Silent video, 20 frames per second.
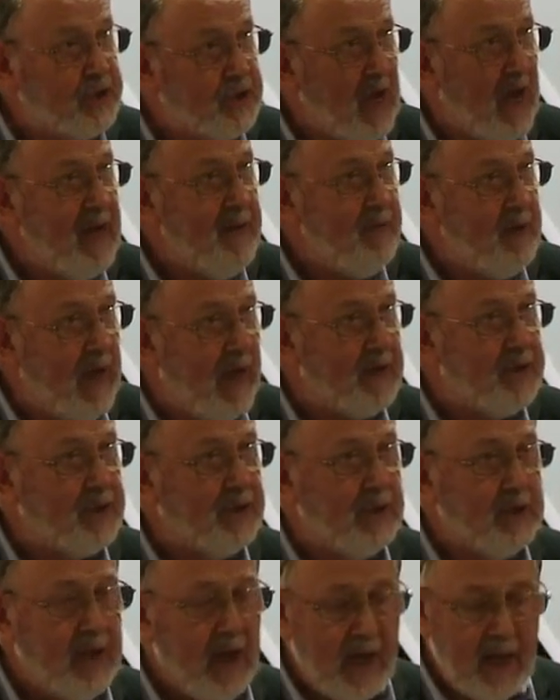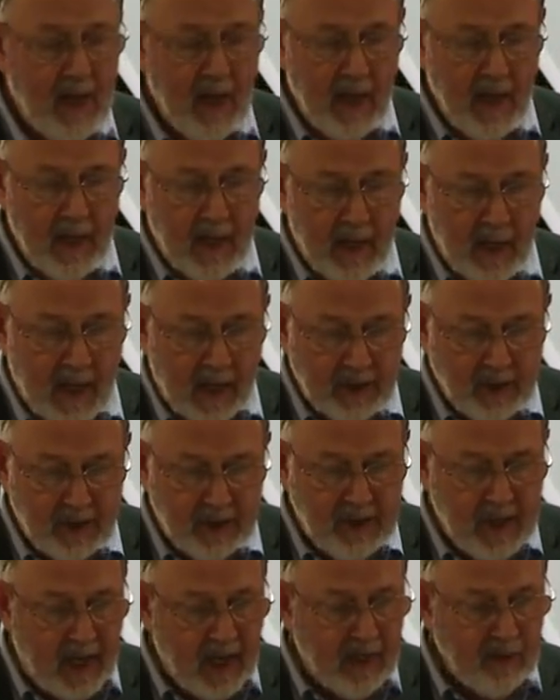same yesterday and
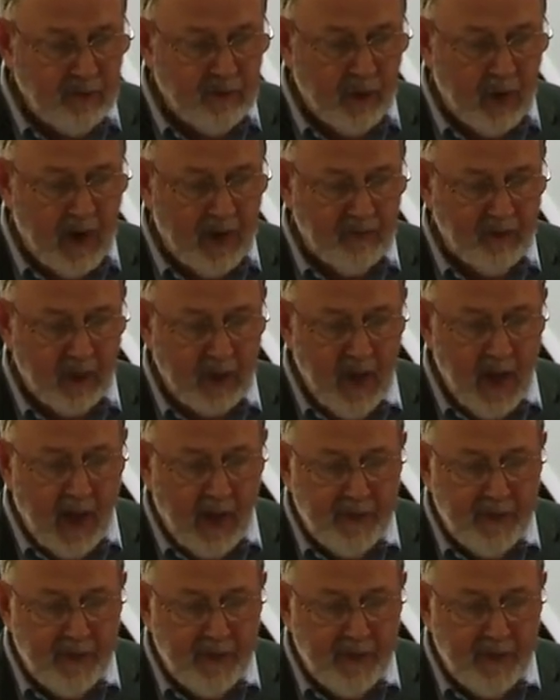today and forever.